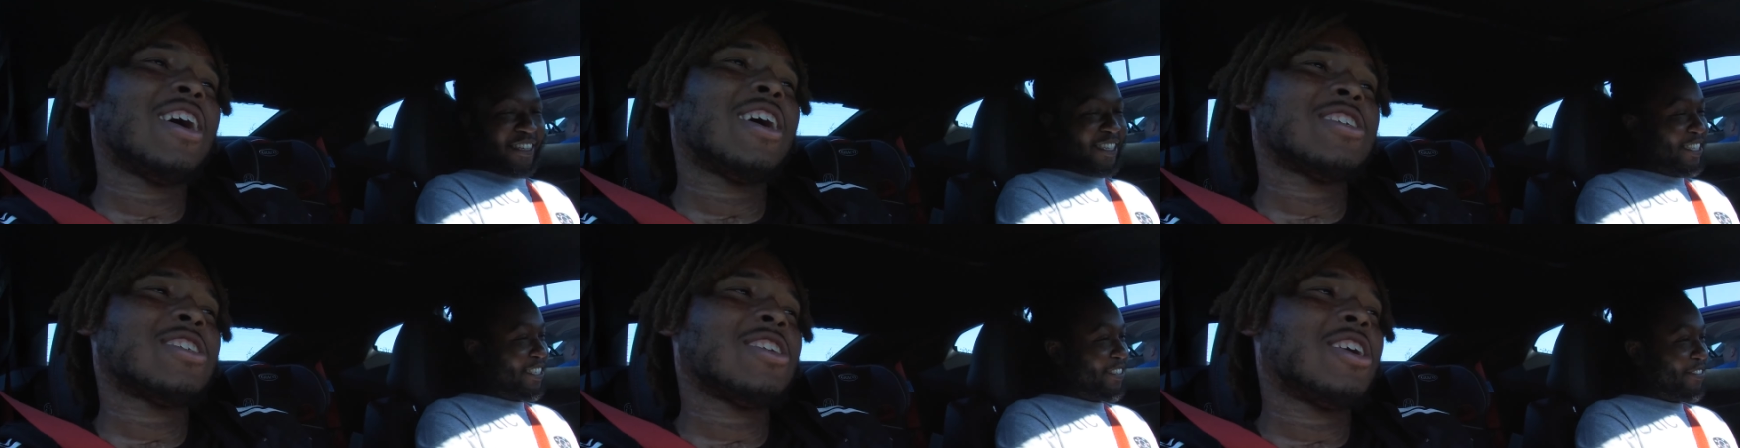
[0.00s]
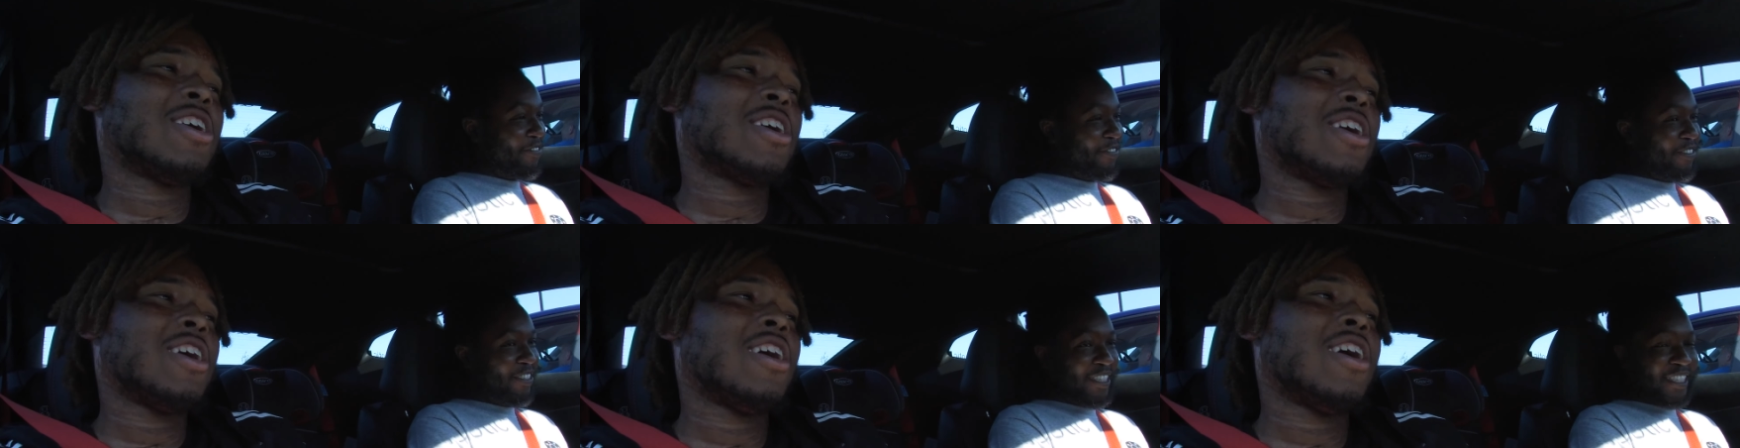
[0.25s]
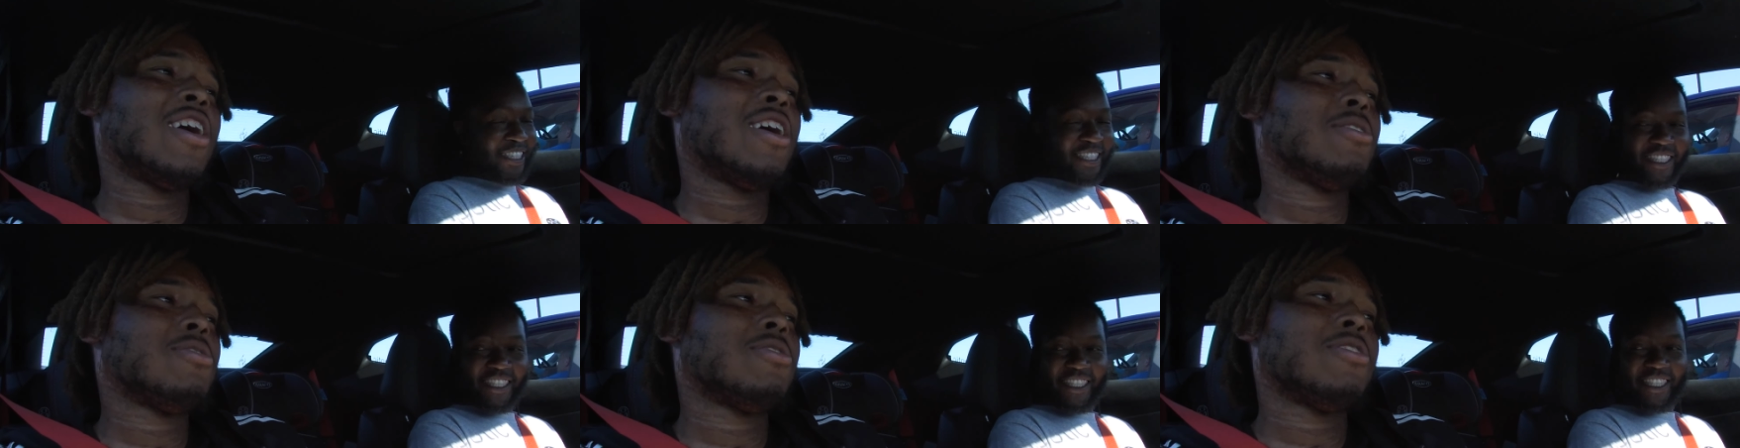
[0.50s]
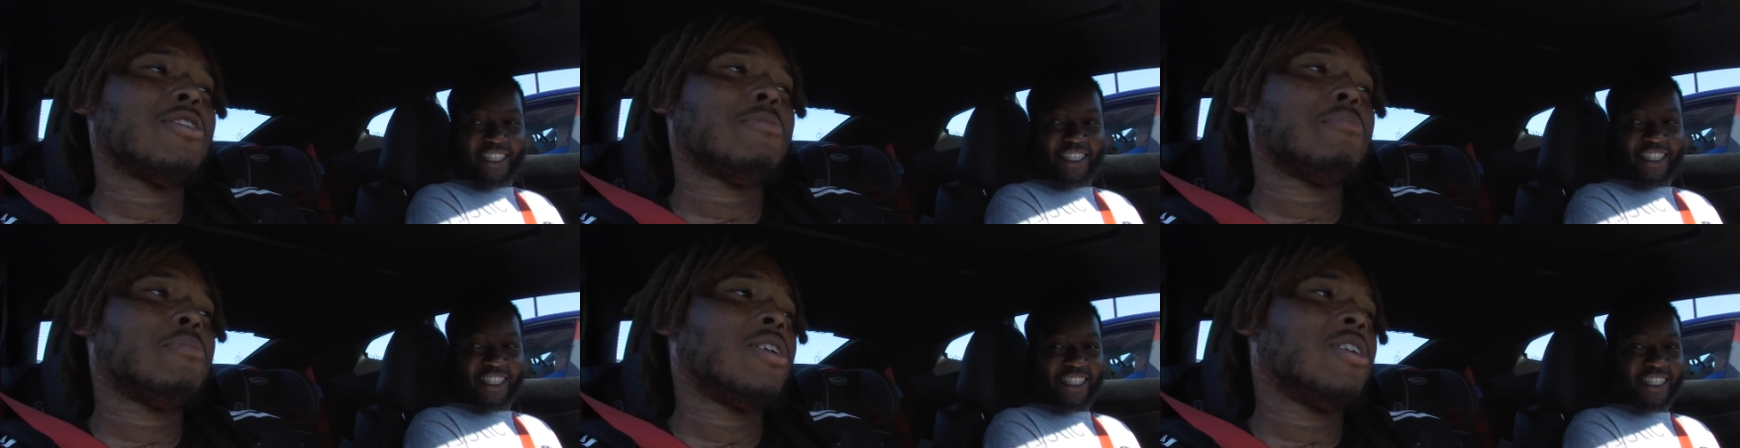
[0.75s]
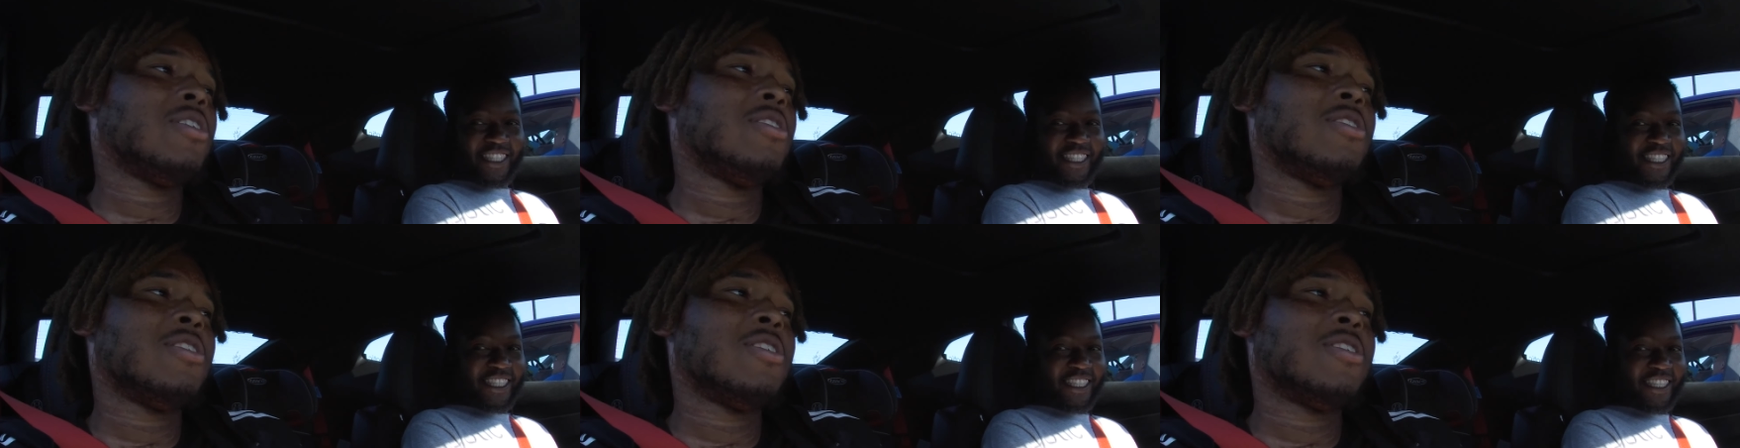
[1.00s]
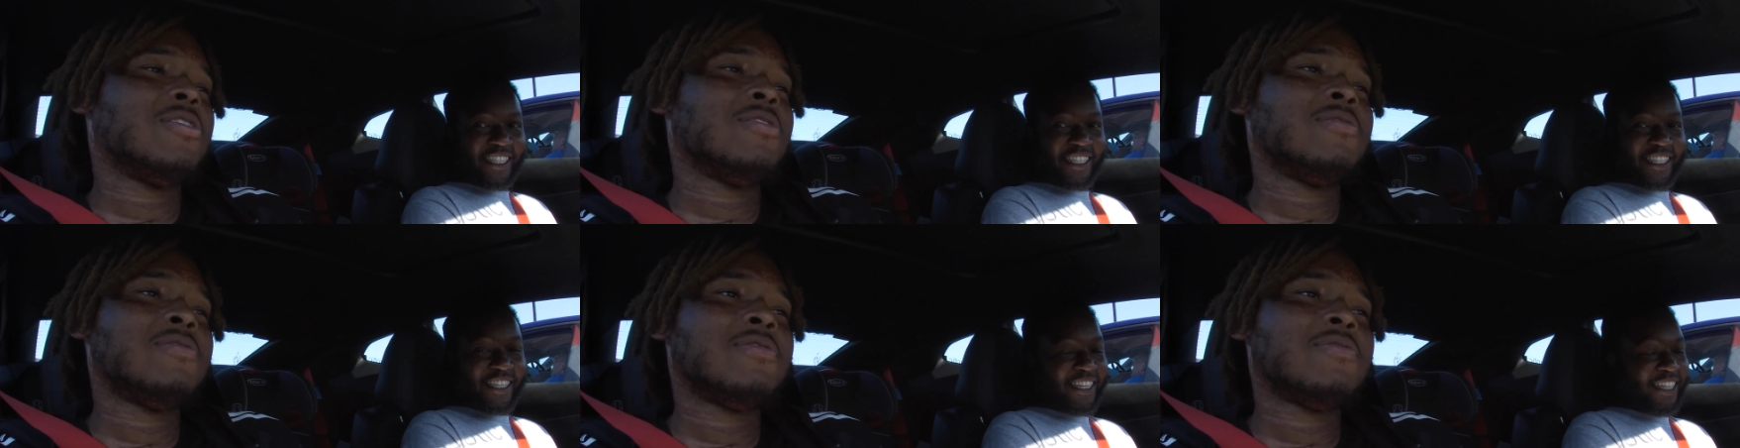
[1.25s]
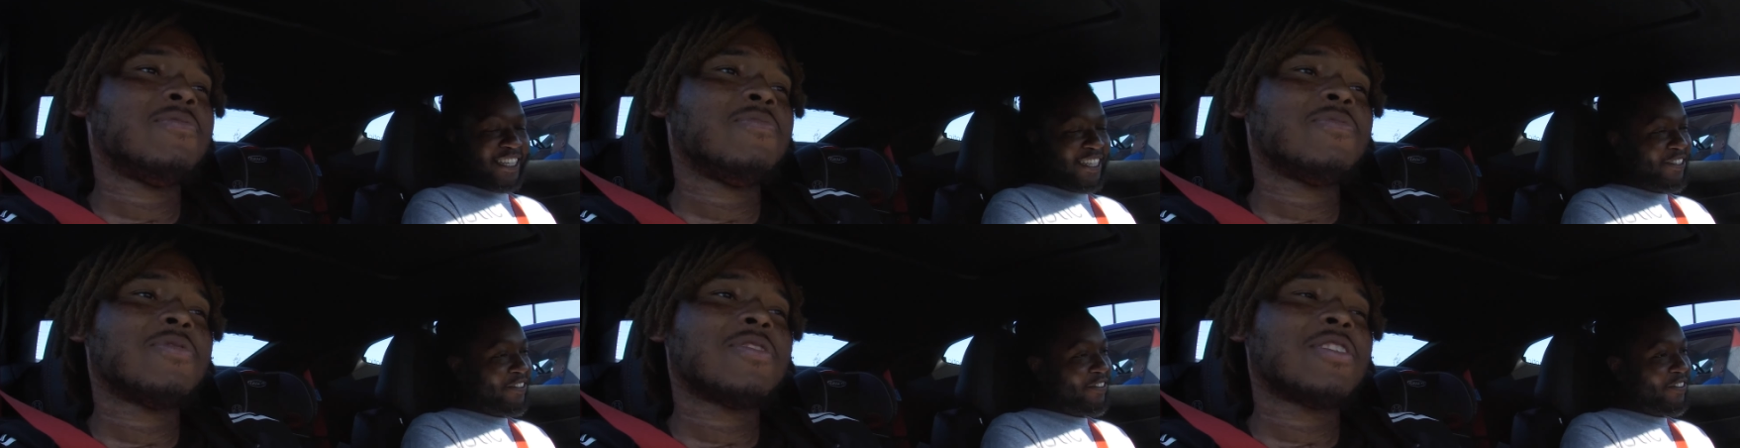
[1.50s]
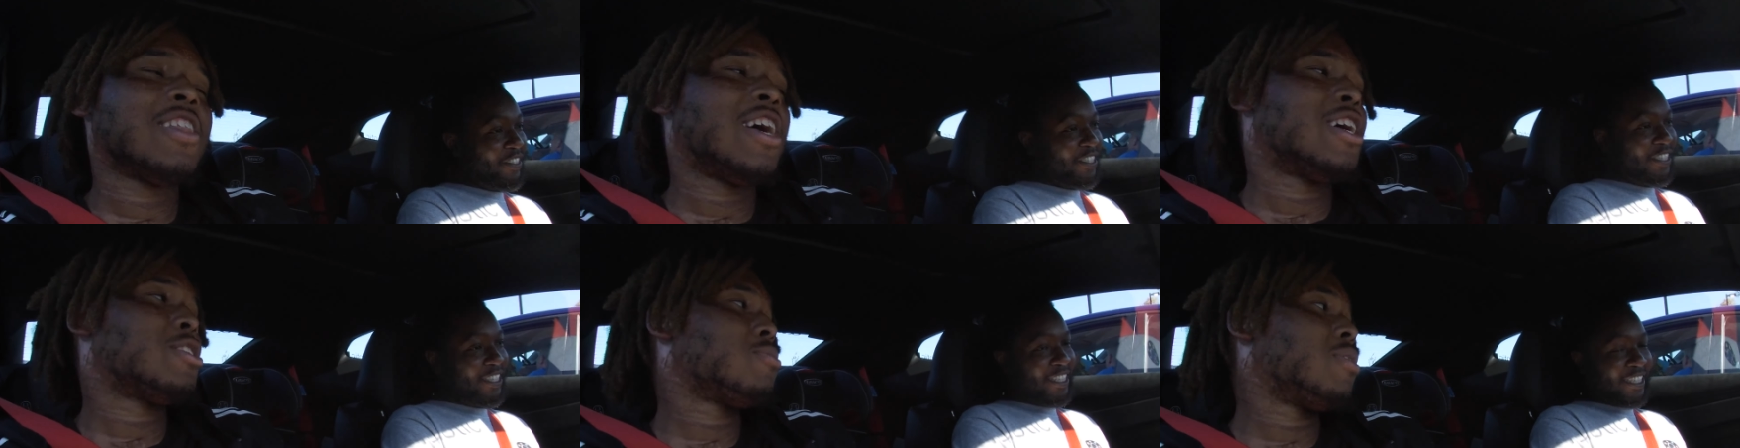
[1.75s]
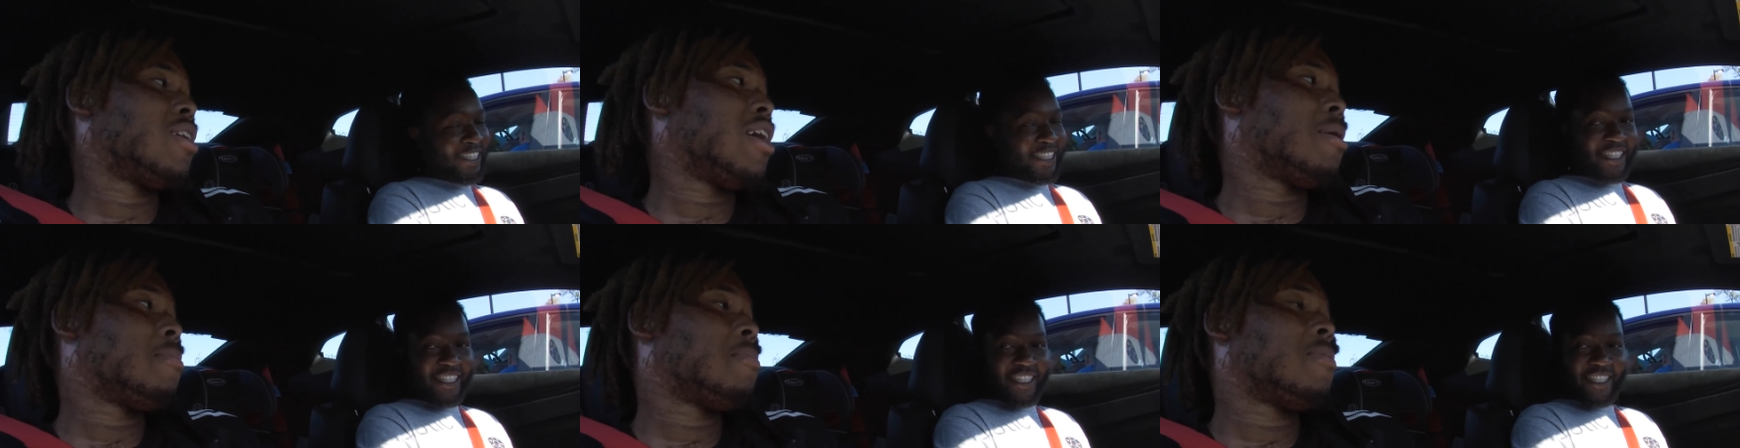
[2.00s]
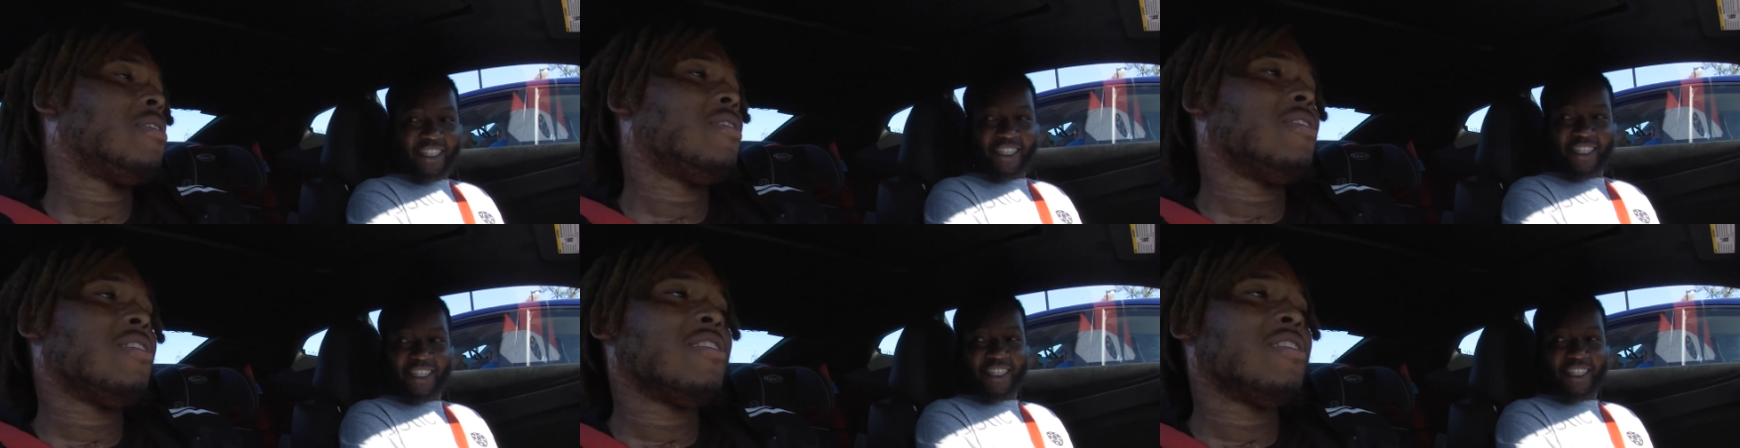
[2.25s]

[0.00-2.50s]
Speaker 1: I start getting hyped up, but you know, that's what happened.